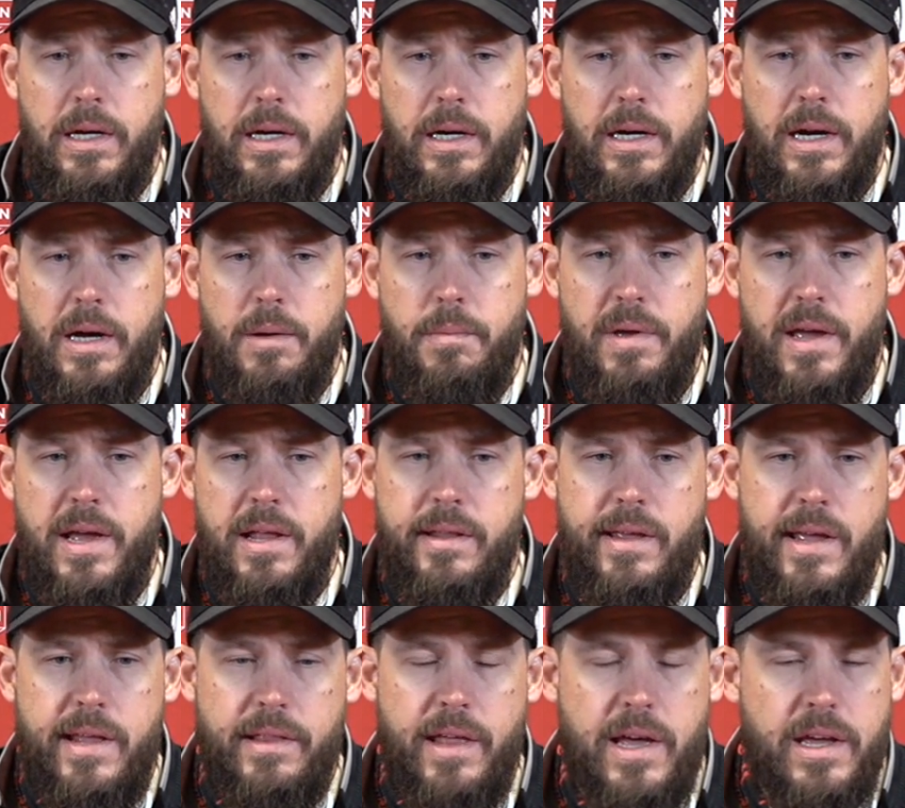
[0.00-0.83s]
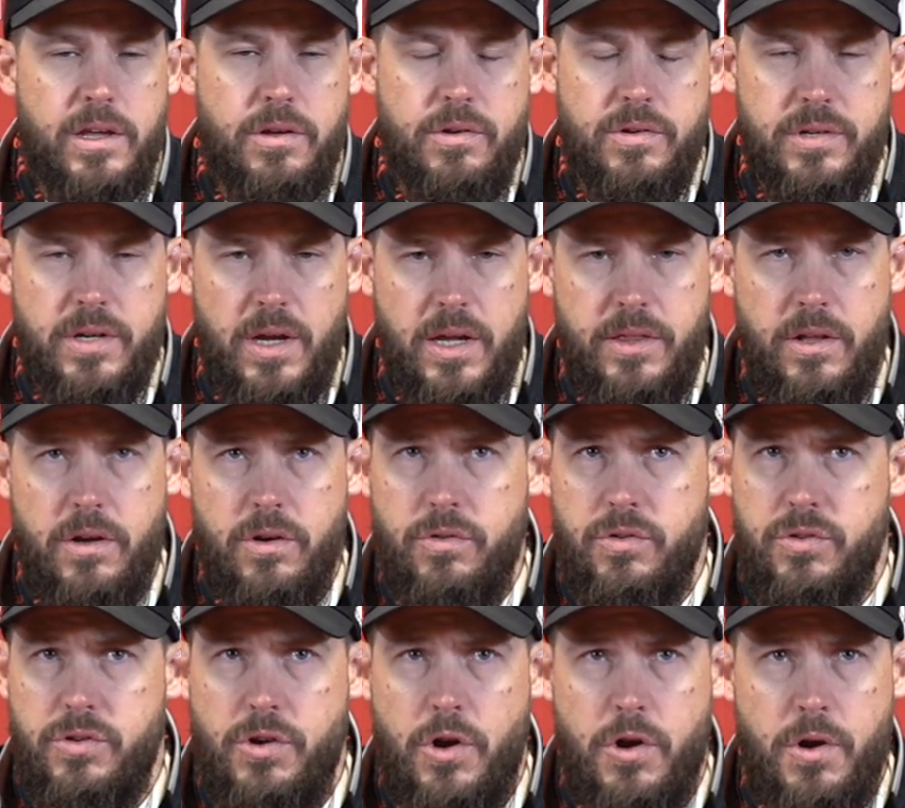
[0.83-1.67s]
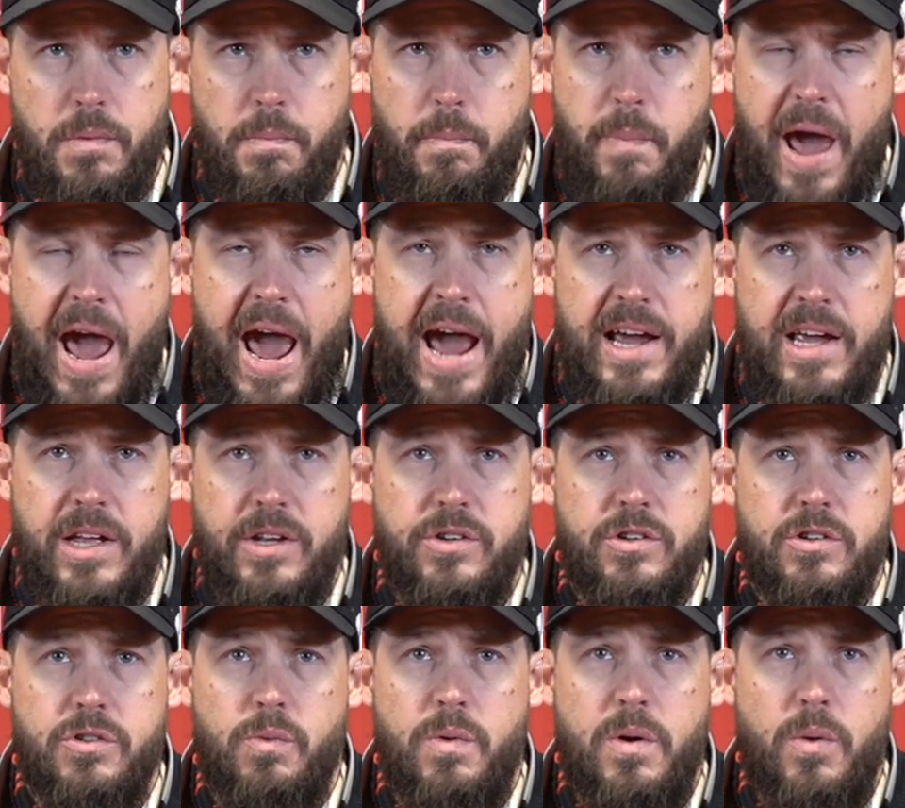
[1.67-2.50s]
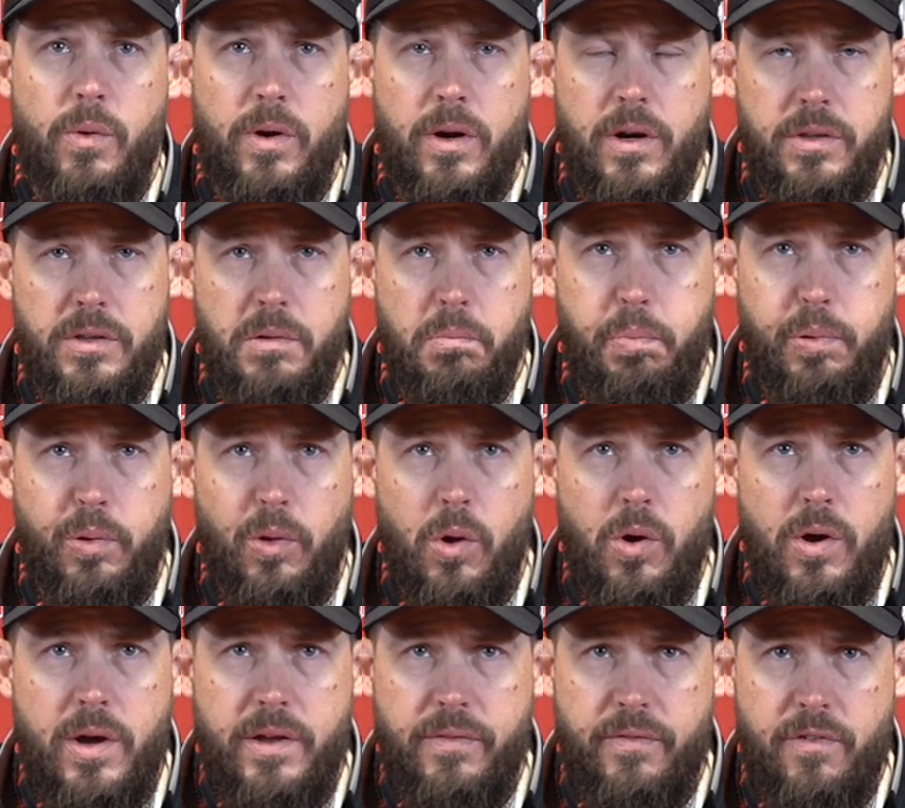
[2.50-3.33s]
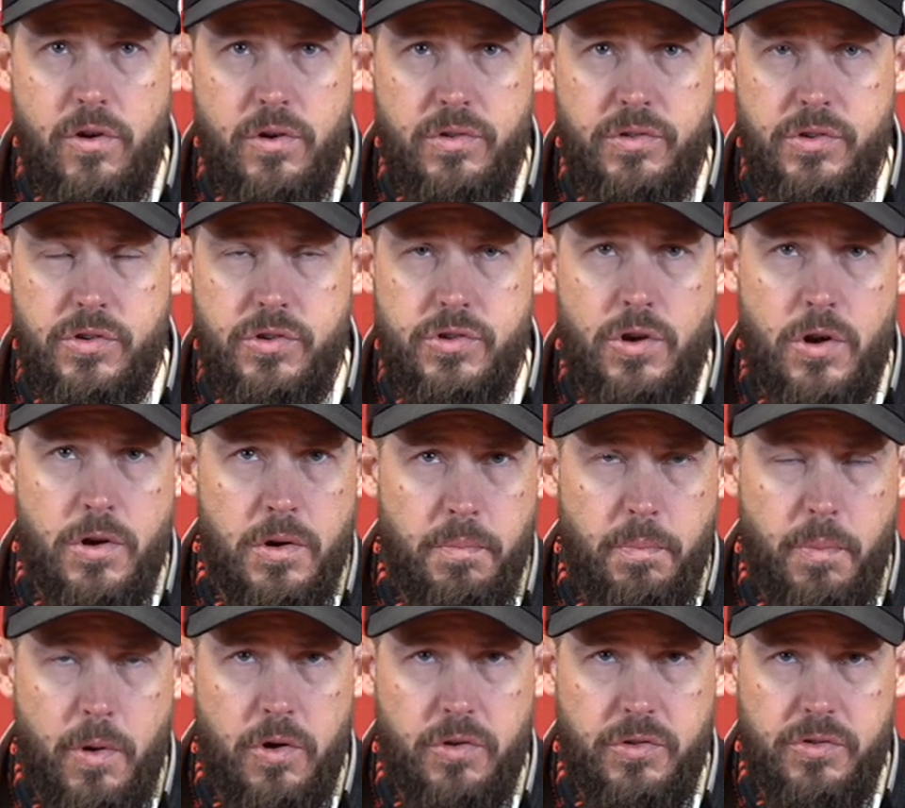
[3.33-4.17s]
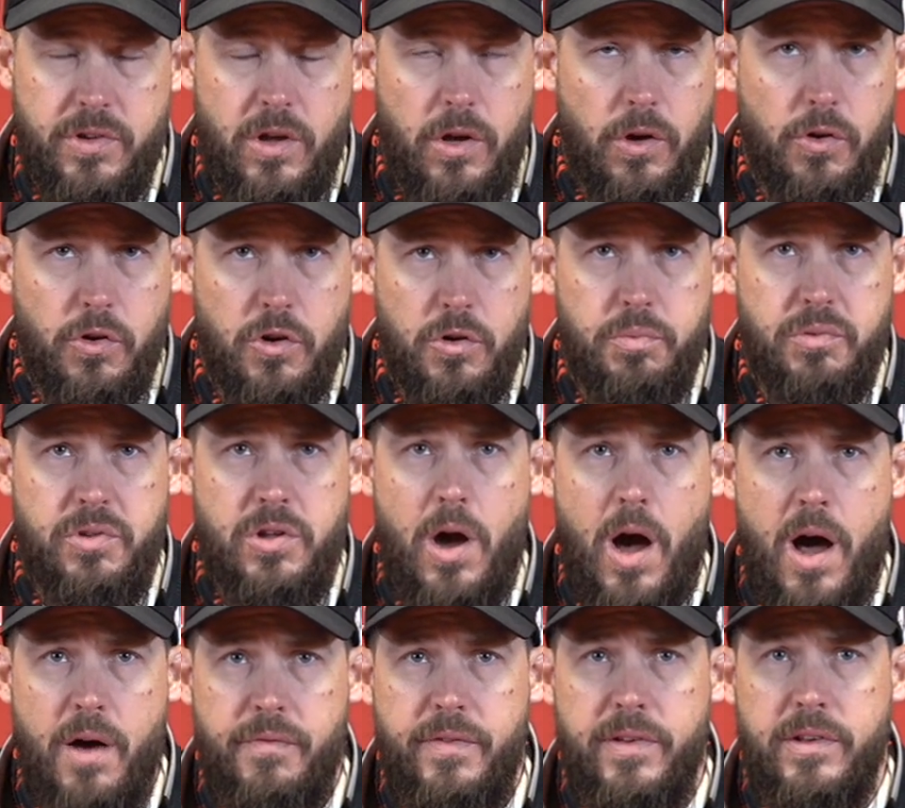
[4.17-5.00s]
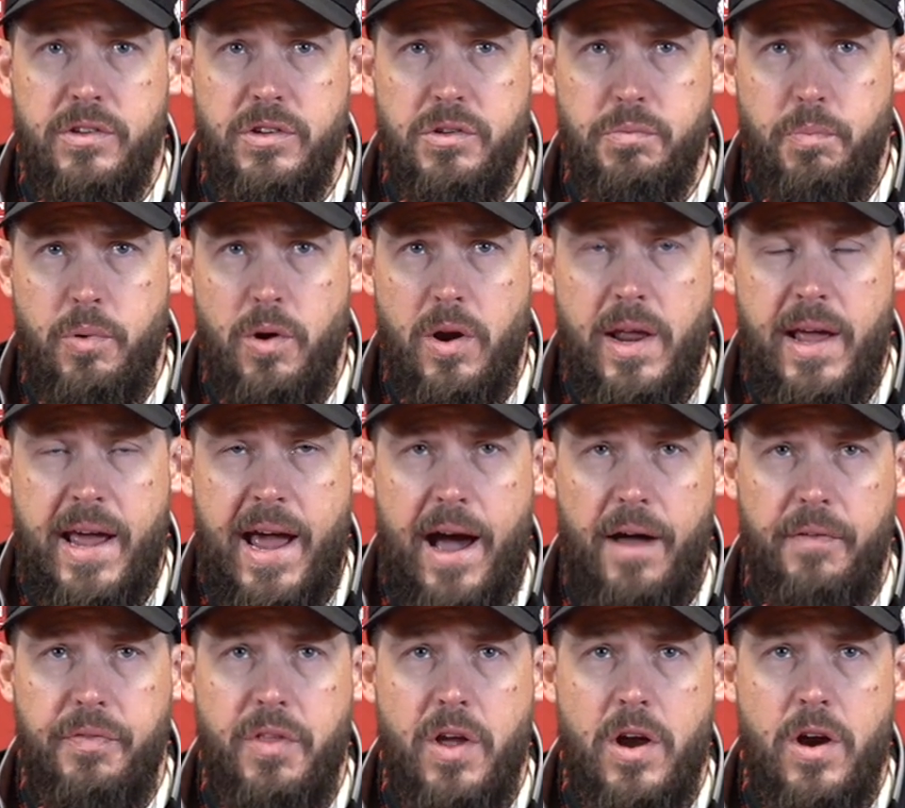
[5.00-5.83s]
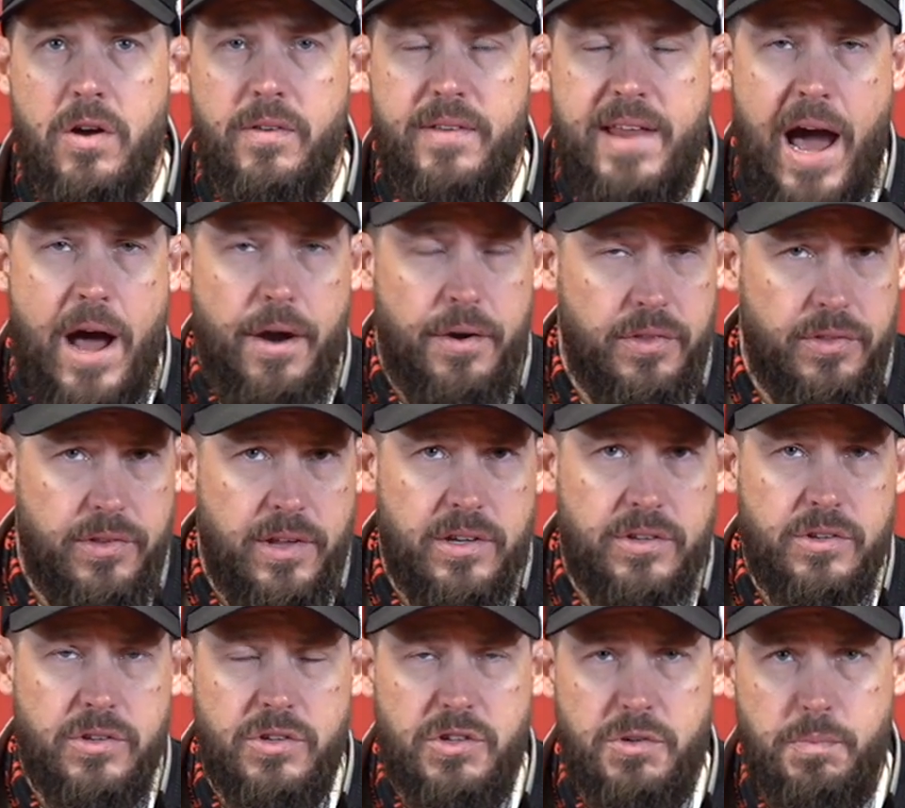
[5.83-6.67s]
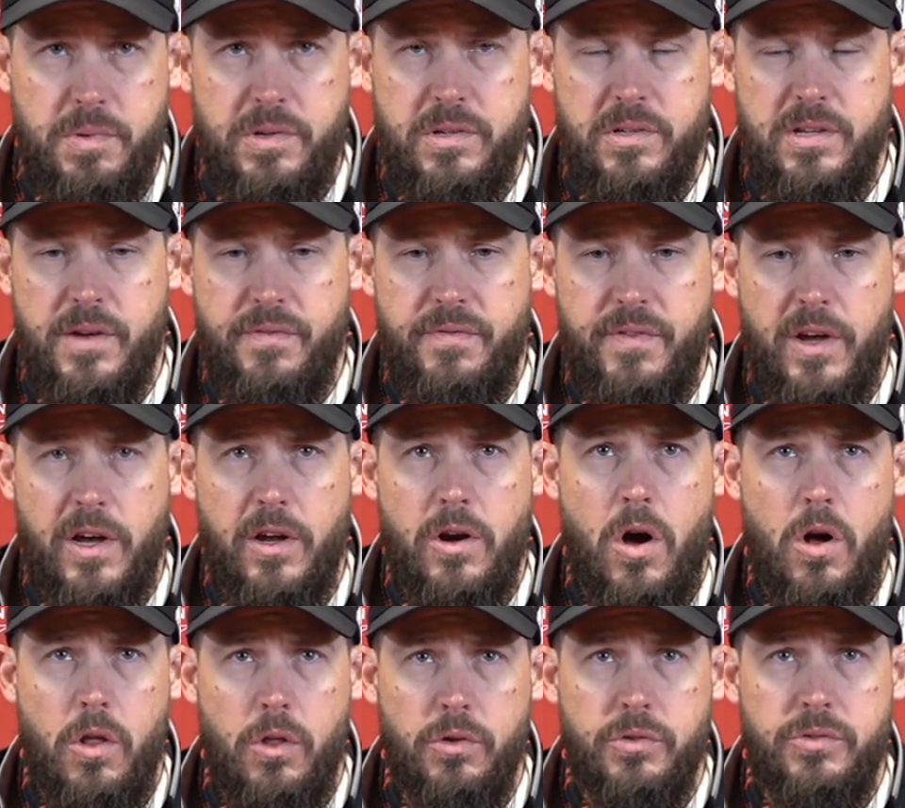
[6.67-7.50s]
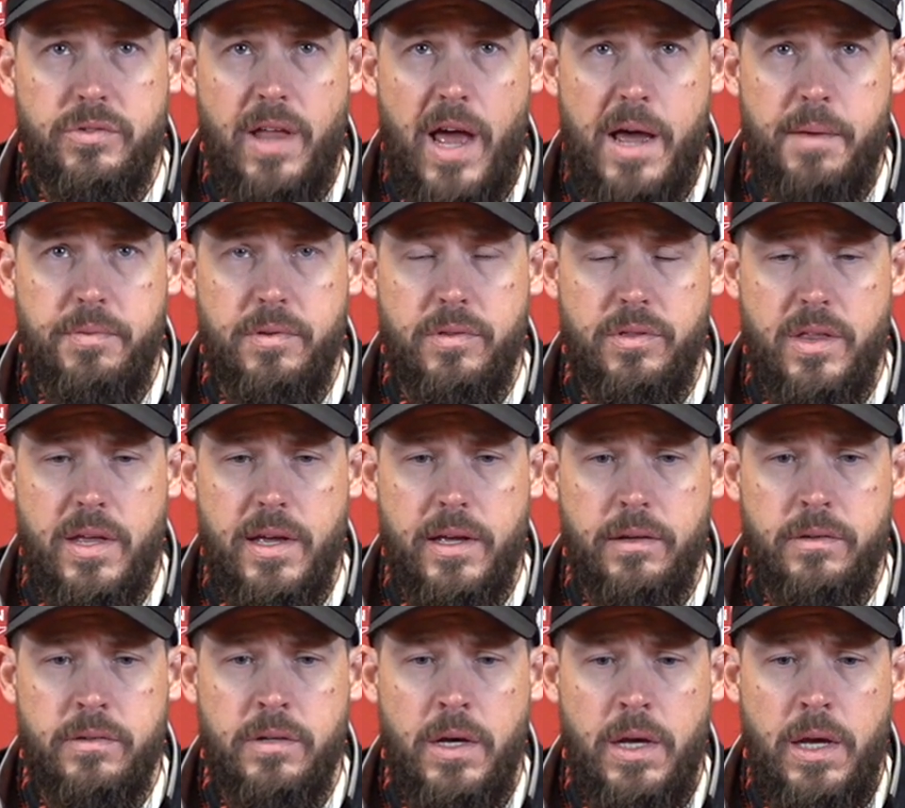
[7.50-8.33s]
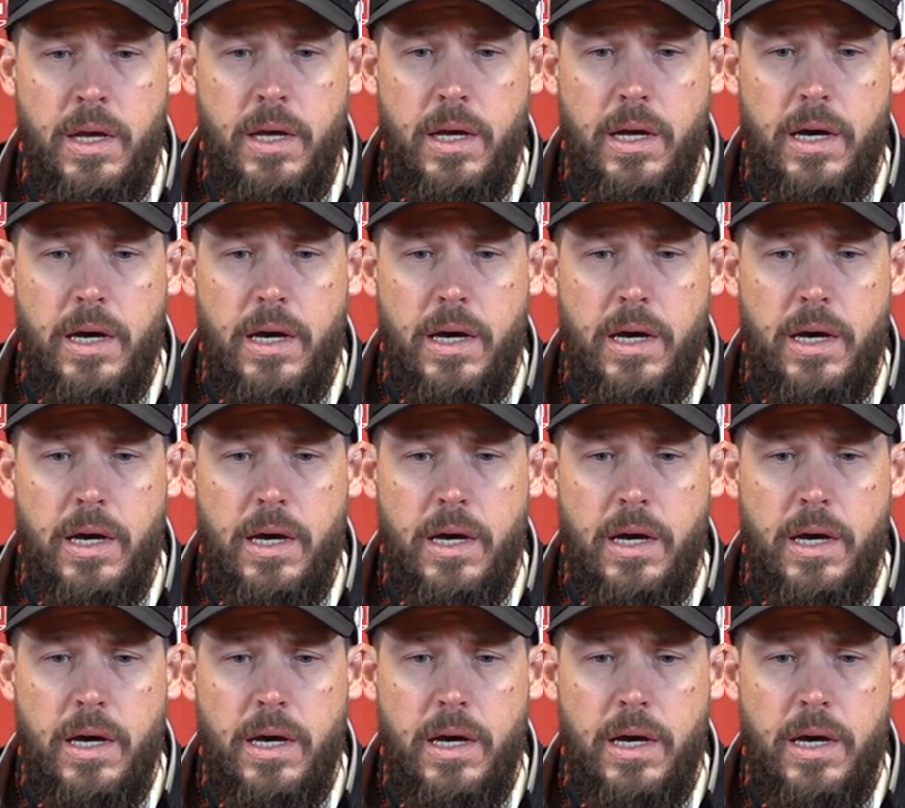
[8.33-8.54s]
And like you said, there's certain packages we want to deploy versus certain personnel groups the offense is putting out there, down and distance specific and all those types of things.